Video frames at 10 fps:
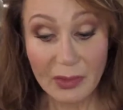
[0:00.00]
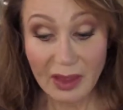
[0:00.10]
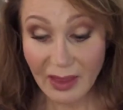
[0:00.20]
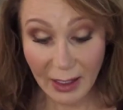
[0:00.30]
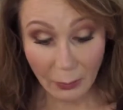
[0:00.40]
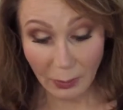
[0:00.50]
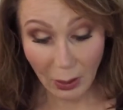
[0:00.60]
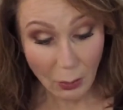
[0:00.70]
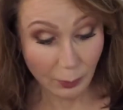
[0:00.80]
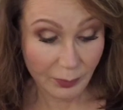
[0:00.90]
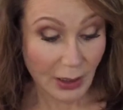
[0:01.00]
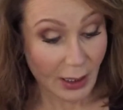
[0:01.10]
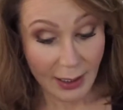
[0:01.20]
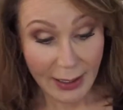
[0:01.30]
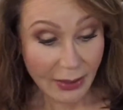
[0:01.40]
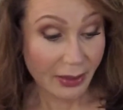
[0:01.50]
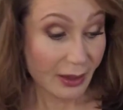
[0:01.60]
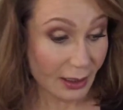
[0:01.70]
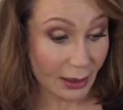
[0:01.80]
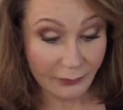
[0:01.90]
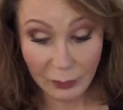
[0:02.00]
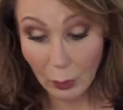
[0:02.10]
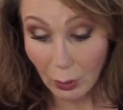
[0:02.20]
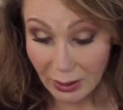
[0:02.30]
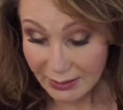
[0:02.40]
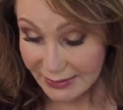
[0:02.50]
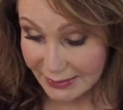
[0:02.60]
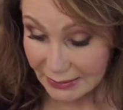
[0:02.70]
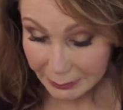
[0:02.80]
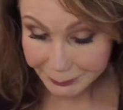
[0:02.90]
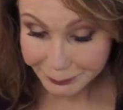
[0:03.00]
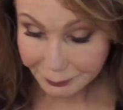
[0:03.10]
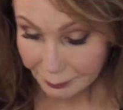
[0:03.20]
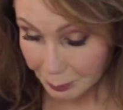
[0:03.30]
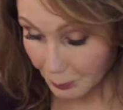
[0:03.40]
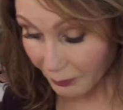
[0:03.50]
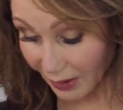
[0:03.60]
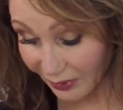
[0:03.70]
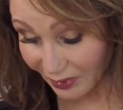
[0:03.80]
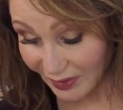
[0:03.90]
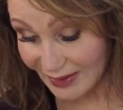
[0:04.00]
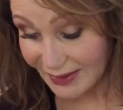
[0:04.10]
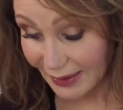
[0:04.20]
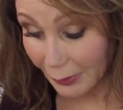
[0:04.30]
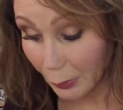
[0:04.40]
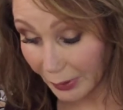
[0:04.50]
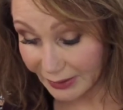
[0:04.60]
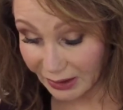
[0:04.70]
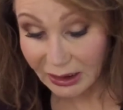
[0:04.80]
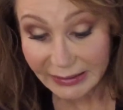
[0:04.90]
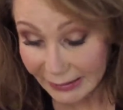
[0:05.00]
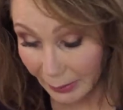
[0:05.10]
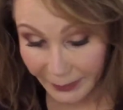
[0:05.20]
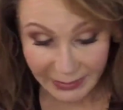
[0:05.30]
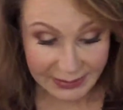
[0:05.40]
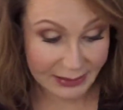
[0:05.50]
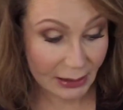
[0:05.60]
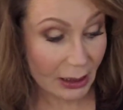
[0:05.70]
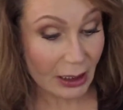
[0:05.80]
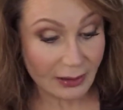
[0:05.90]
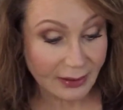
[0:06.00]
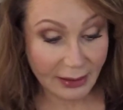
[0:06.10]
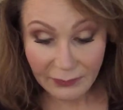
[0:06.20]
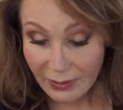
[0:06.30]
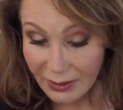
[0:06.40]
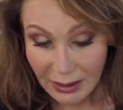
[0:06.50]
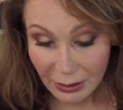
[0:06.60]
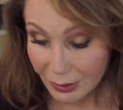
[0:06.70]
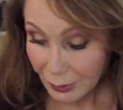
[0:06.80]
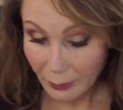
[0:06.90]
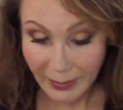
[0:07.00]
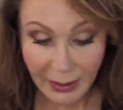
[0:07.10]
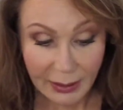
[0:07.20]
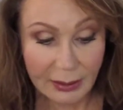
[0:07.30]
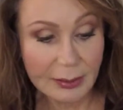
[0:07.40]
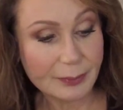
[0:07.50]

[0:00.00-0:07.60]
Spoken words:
That will, oh, and then of course, this is how quick the cleanup is. Take everything, throw it back.